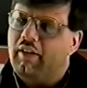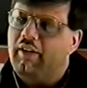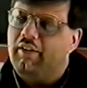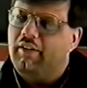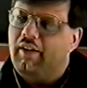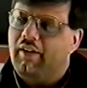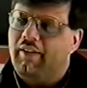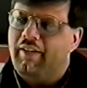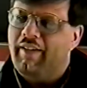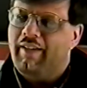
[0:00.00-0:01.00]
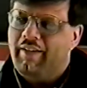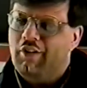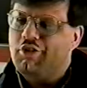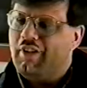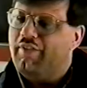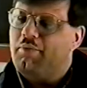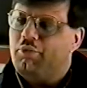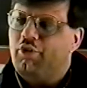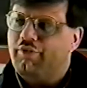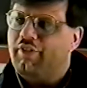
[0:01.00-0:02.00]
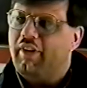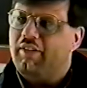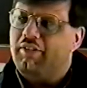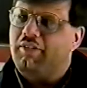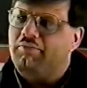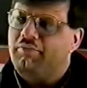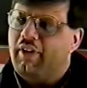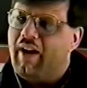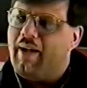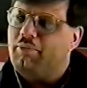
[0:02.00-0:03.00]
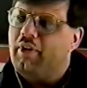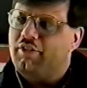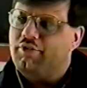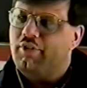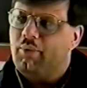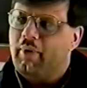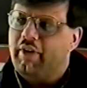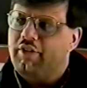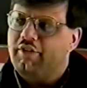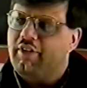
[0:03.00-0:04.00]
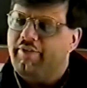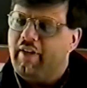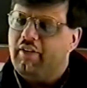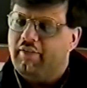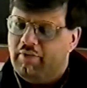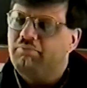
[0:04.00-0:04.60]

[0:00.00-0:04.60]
And here's living proof that it operates through the winter and effective.